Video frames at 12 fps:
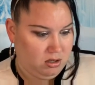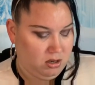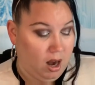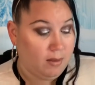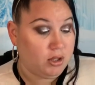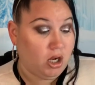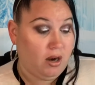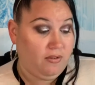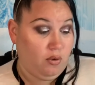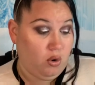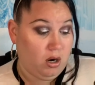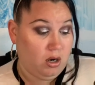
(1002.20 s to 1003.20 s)
I'm sorry,
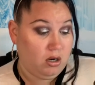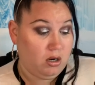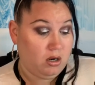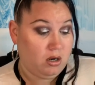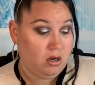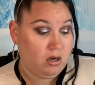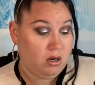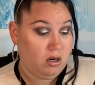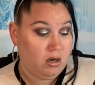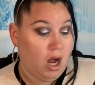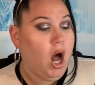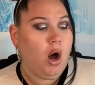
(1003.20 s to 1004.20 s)
four?
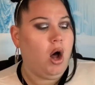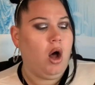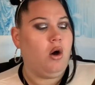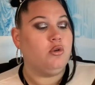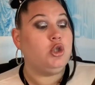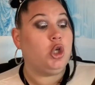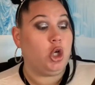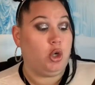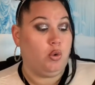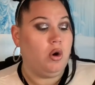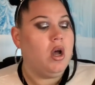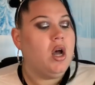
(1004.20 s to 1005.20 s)
Oh, oh
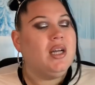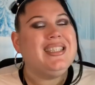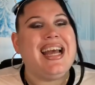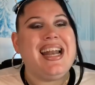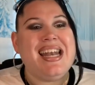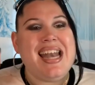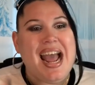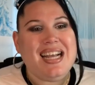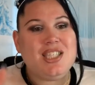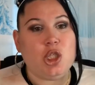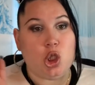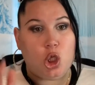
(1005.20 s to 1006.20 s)
two. The
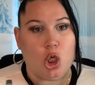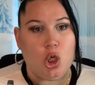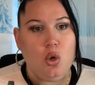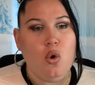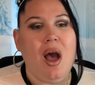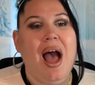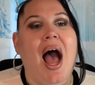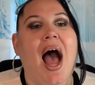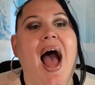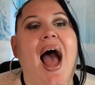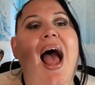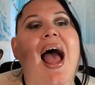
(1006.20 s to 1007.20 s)
next two,
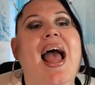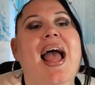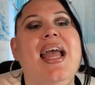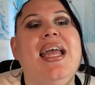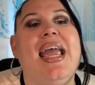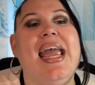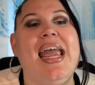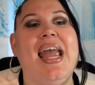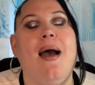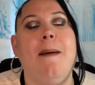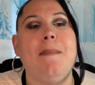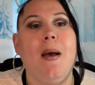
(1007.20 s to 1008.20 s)
I
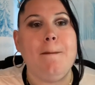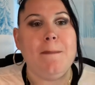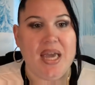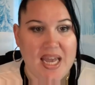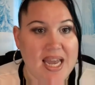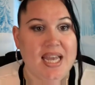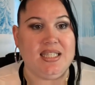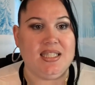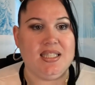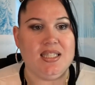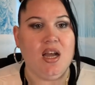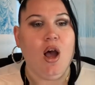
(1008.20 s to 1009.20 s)
am pissed.
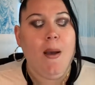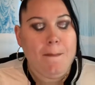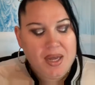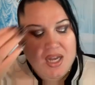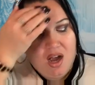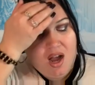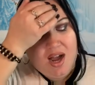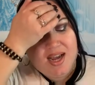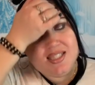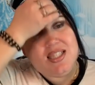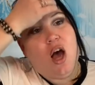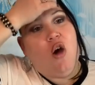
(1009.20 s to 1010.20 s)

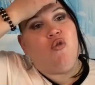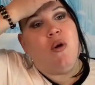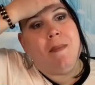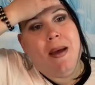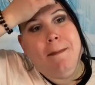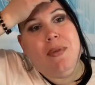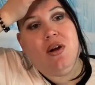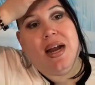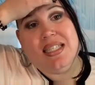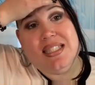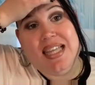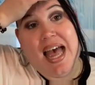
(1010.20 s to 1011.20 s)
Because remember
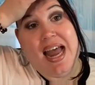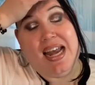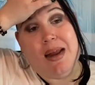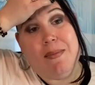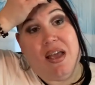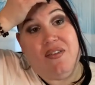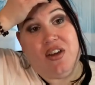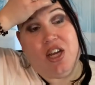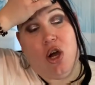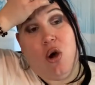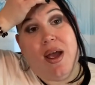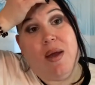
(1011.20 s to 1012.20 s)
I said in my
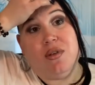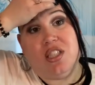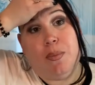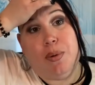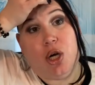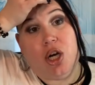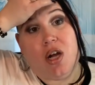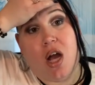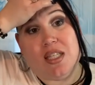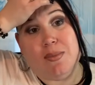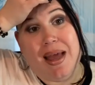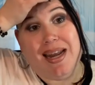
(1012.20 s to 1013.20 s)
video, it was the Per
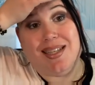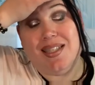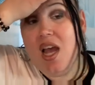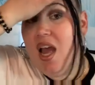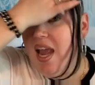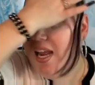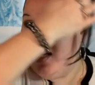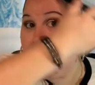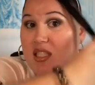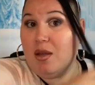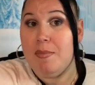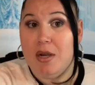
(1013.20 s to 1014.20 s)
Cosmetics. It
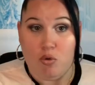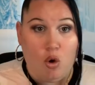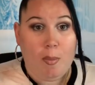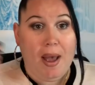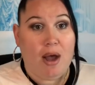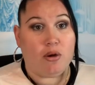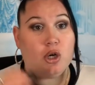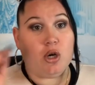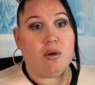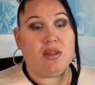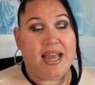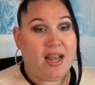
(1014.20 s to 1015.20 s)
is the mineral
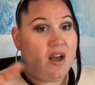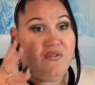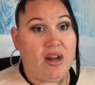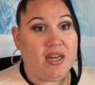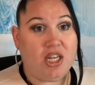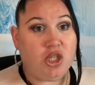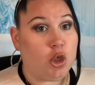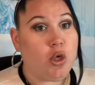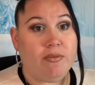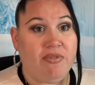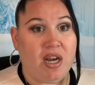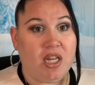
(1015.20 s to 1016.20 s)
powder, like a foundation,
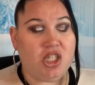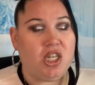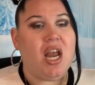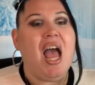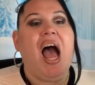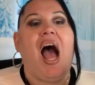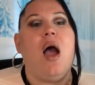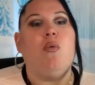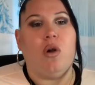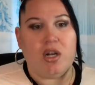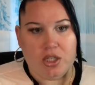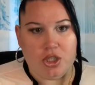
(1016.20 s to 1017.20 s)
cream foundation. I
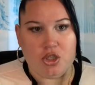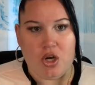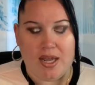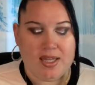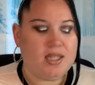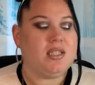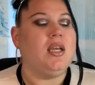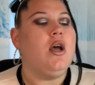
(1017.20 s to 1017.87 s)
wanted to try this.